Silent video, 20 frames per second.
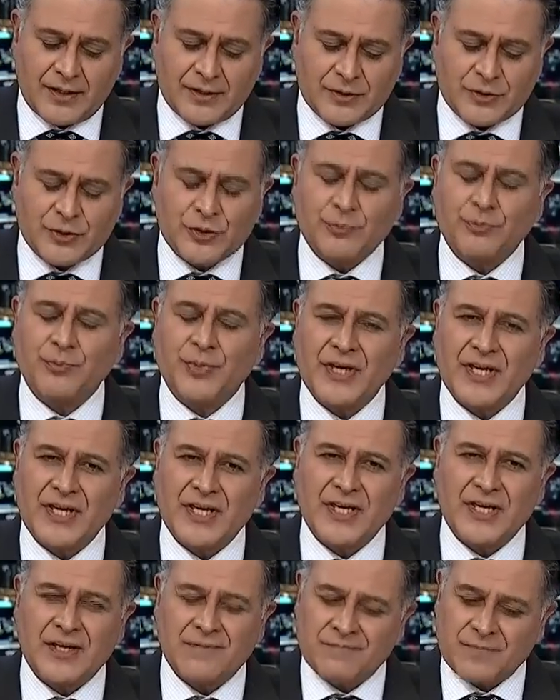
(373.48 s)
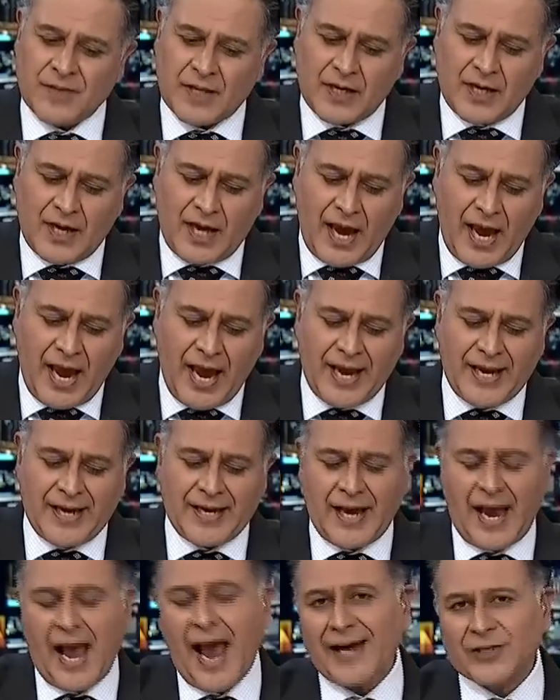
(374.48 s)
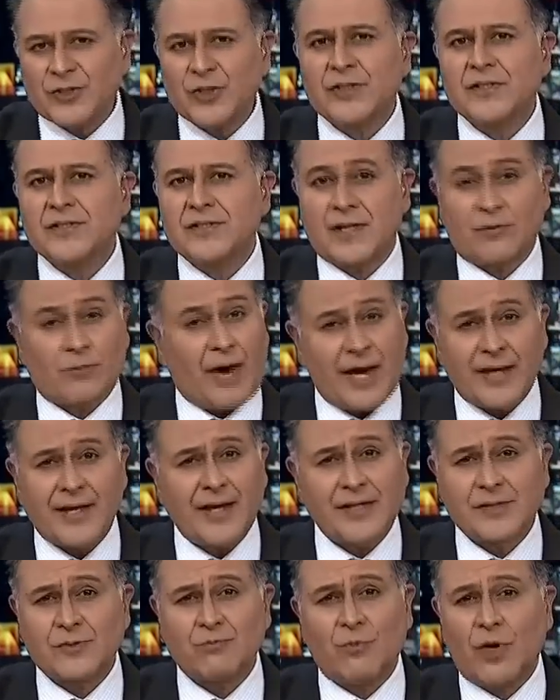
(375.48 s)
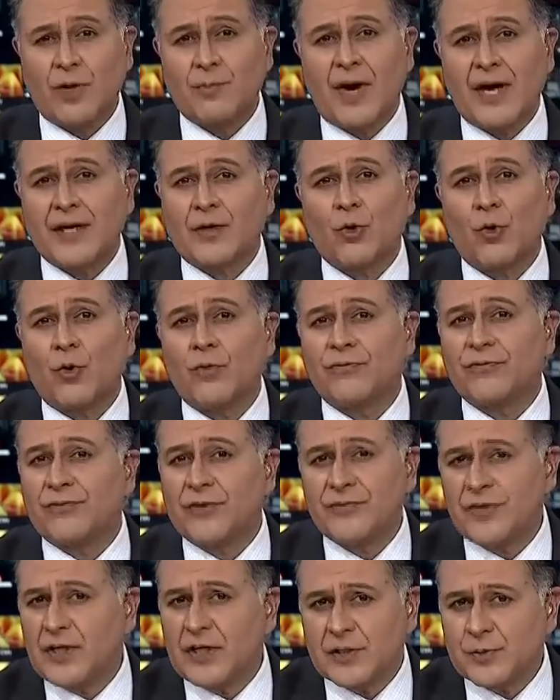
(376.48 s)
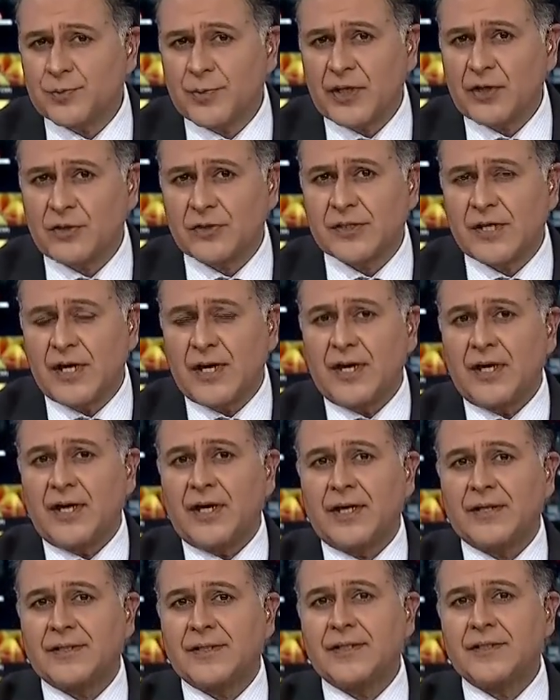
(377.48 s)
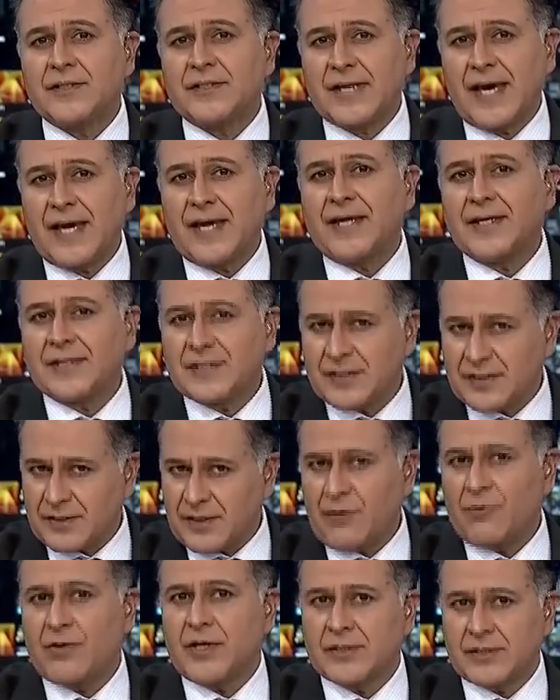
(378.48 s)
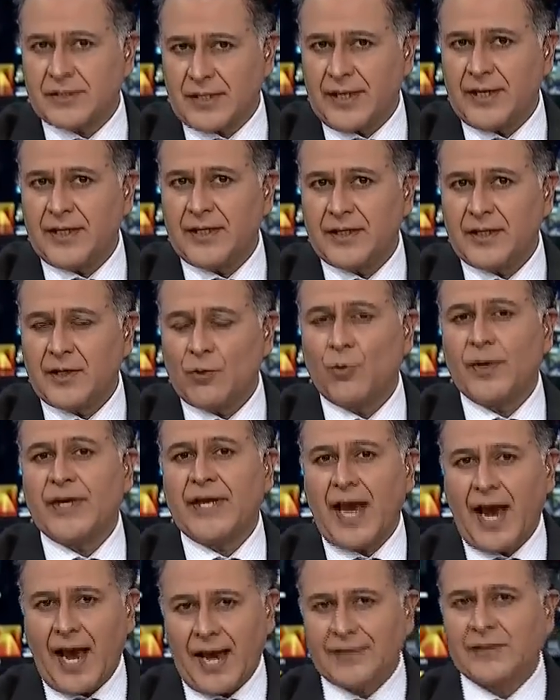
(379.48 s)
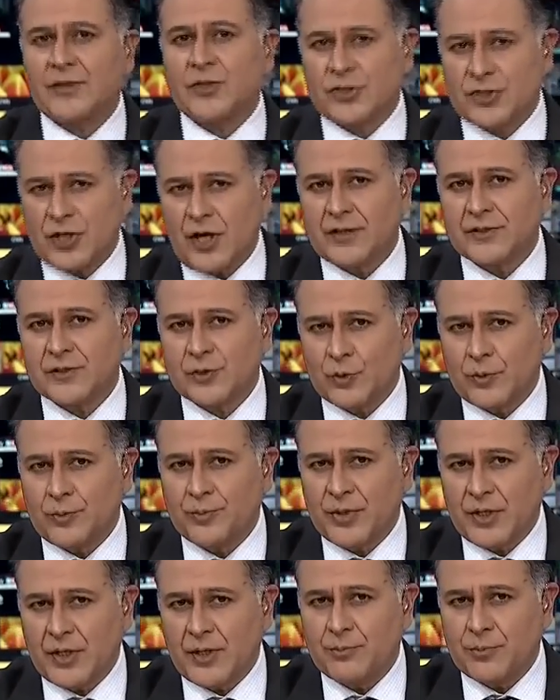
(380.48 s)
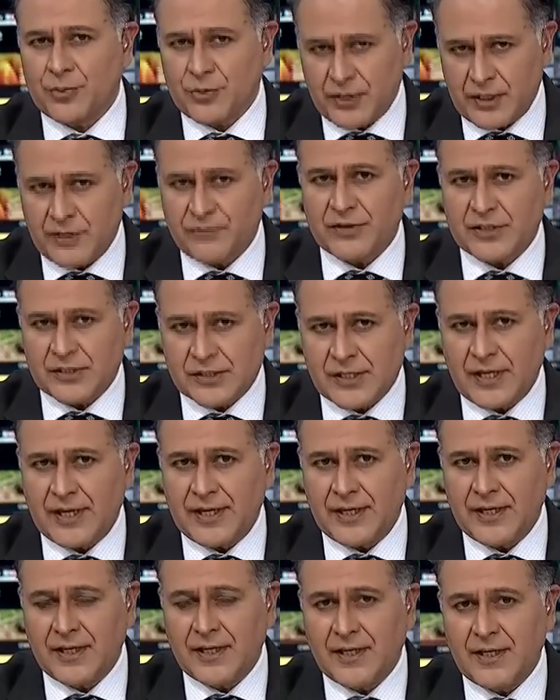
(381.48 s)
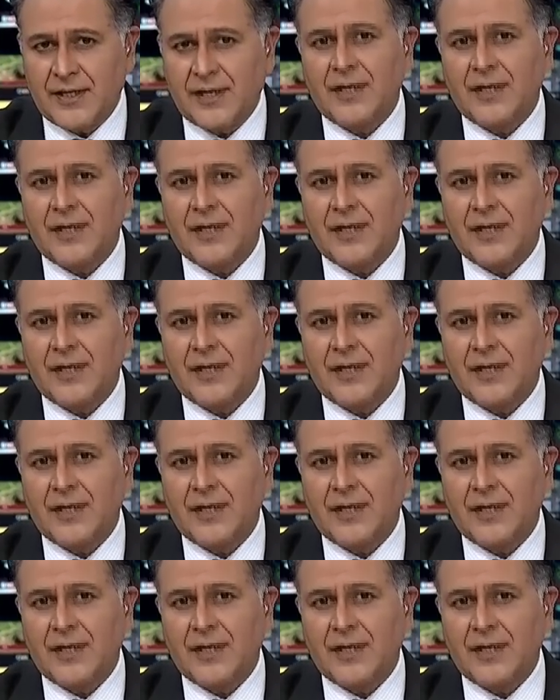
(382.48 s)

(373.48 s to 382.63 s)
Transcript: uh, to be a, actions that I guess one might call frivolous because he didn't take it seriously when he had the chance to appear previously.